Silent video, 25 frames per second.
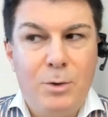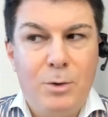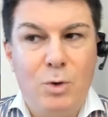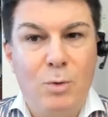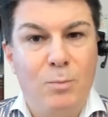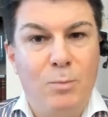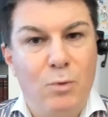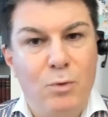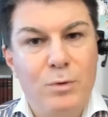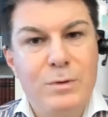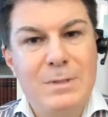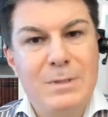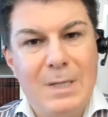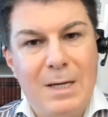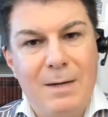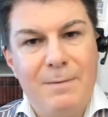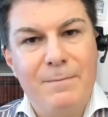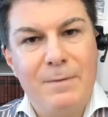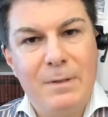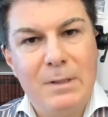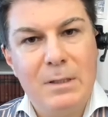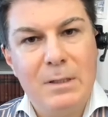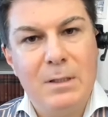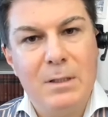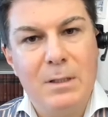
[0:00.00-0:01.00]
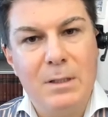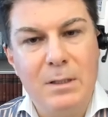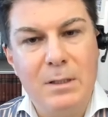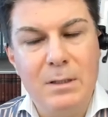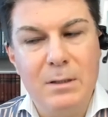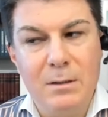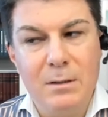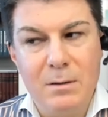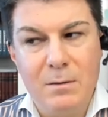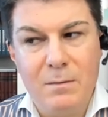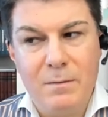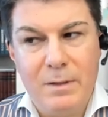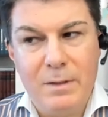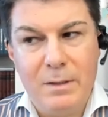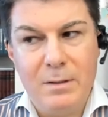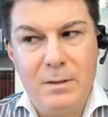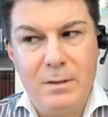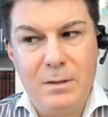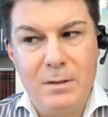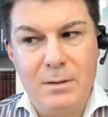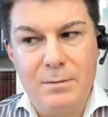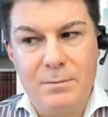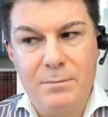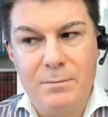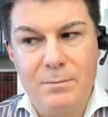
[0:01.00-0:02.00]
put someone in a
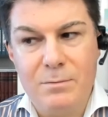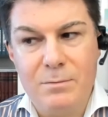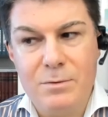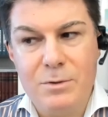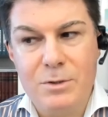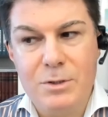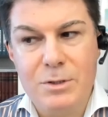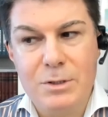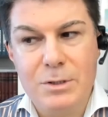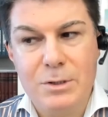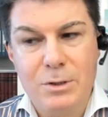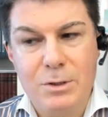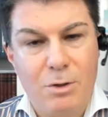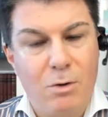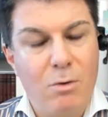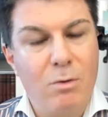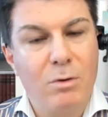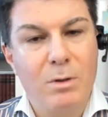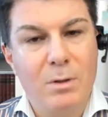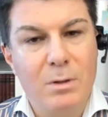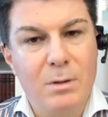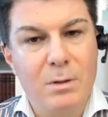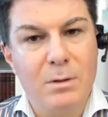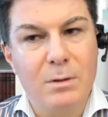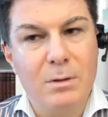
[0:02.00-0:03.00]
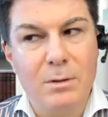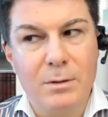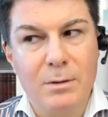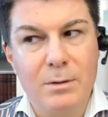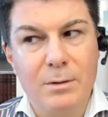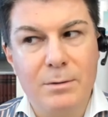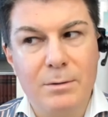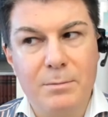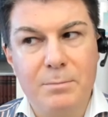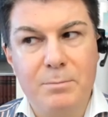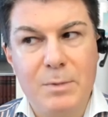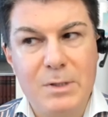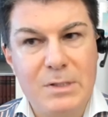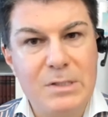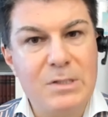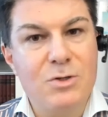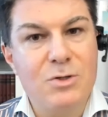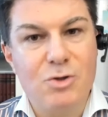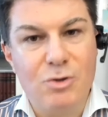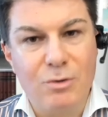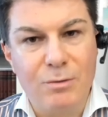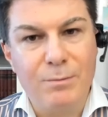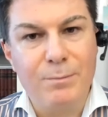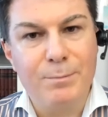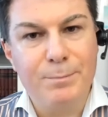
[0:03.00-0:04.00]
very strong
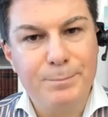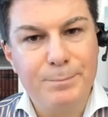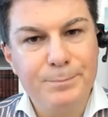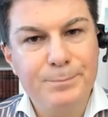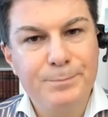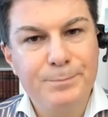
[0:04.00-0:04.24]
position.